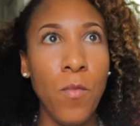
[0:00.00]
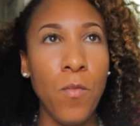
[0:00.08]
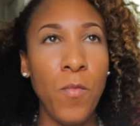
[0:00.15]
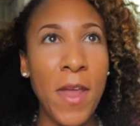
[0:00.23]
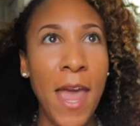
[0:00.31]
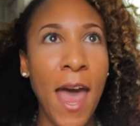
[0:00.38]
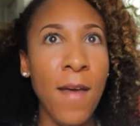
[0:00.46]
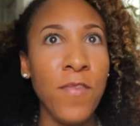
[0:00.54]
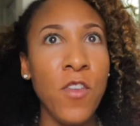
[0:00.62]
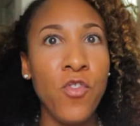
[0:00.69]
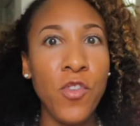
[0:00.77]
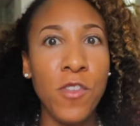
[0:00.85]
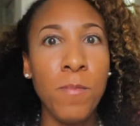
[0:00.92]
we have
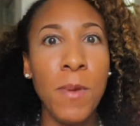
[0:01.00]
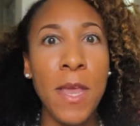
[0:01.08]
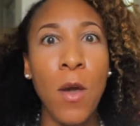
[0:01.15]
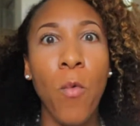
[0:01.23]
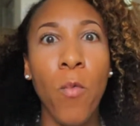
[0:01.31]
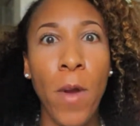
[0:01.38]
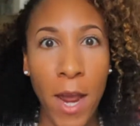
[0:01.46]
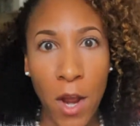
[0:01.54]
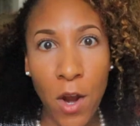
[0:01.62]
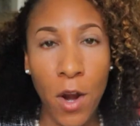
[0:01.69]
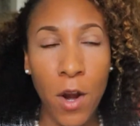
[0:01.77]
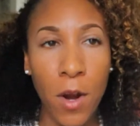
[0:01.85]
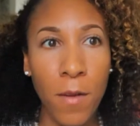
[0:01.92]
to just be
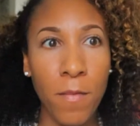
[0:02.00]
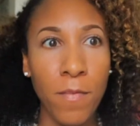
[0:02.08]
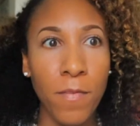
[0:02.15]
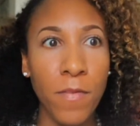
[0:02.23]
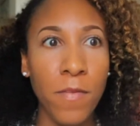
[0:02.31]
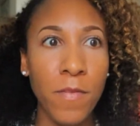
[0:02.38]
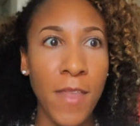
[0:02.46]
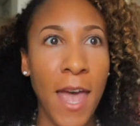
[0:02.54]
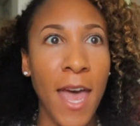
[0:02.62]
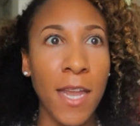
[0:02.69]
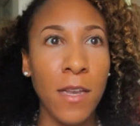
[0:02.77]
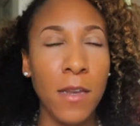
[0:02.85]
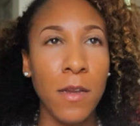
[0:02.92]
aware
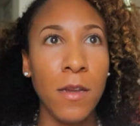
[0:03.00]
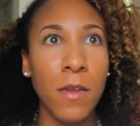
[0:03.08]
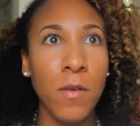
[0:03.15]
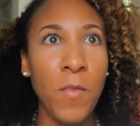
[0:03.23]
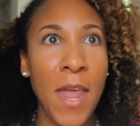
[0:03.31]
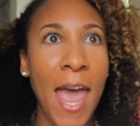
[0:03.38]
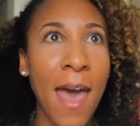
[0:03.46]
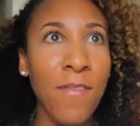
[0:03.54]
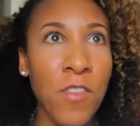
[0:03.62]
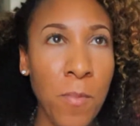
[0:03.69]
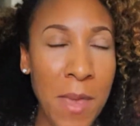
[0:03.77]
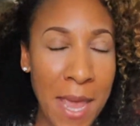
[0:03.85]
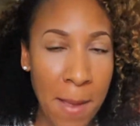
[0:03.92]
that we have
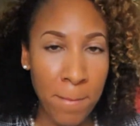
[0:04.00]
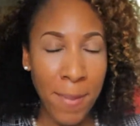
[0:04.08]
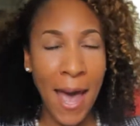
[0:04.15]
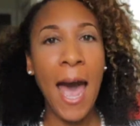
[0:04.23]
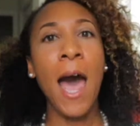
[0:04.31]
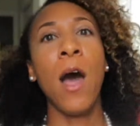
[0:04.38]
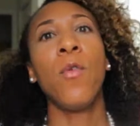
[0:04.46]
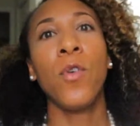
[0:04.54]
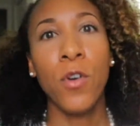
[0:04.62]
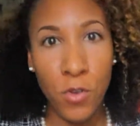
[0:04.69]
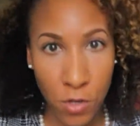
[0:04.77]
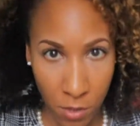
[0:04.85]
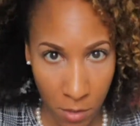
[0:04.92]
to be
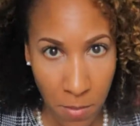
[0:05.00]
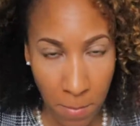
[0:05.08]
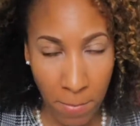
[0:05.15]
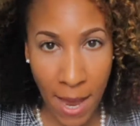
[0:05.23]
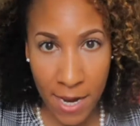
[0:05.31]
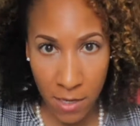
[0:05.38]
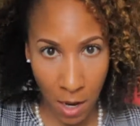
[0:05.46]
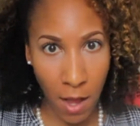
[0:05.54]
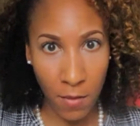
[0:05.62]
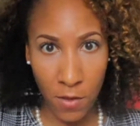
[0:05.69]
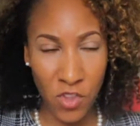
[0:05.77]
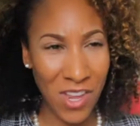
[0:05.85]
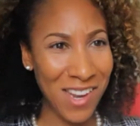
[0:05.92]
empowered by
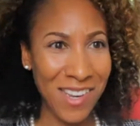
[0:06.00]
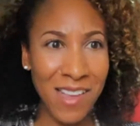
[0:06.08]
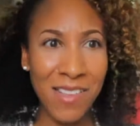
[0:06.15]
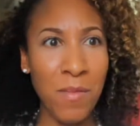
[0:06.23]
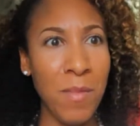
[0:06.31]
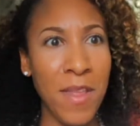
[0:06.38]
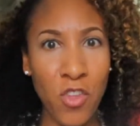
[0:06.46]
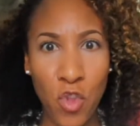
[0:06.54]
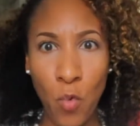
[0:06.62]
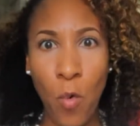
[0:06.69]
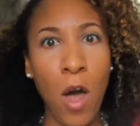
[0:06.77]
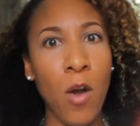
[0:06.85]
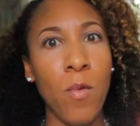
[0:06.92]
knowledge. It doesn't mean that you
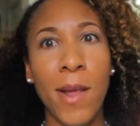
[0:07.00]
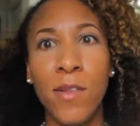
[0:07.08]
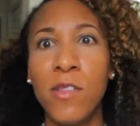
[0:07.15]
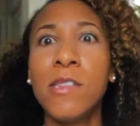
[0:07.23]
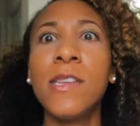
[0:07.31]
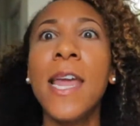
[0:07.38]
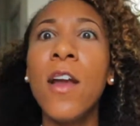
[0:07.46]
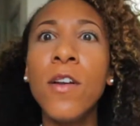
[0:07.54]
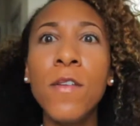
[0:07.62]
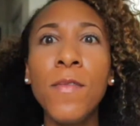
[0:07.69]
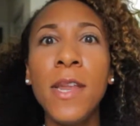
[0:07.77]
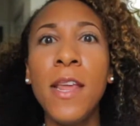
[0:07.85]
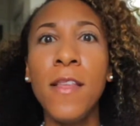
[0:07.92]
walk around scared
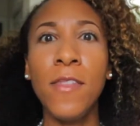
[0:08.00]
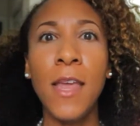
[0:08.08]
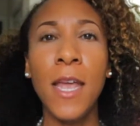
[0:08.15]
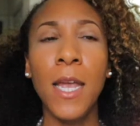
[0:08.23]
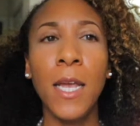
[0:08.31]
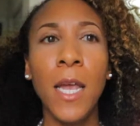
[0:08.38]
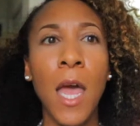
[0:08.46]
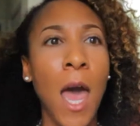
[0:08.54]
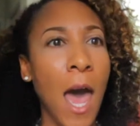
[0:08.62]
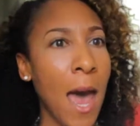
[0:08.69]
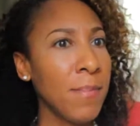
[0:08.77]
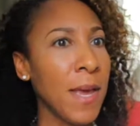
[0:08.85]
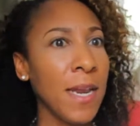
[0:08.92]
of anything.
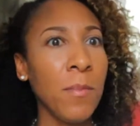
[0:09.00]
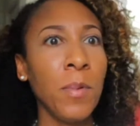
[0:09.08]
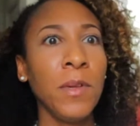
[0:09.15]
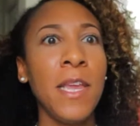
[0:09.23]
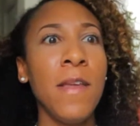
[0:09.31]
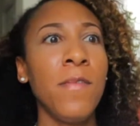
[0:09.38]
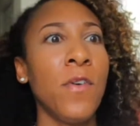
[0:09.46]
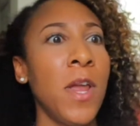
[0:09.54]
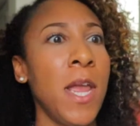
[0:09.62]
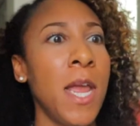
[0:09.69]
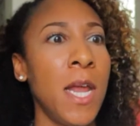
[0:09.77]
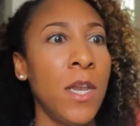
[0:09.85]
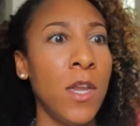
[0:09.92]
I'm not a believer
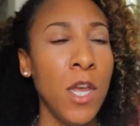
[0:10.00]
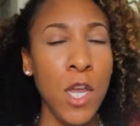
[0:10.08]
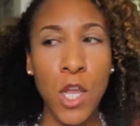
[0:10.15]
in,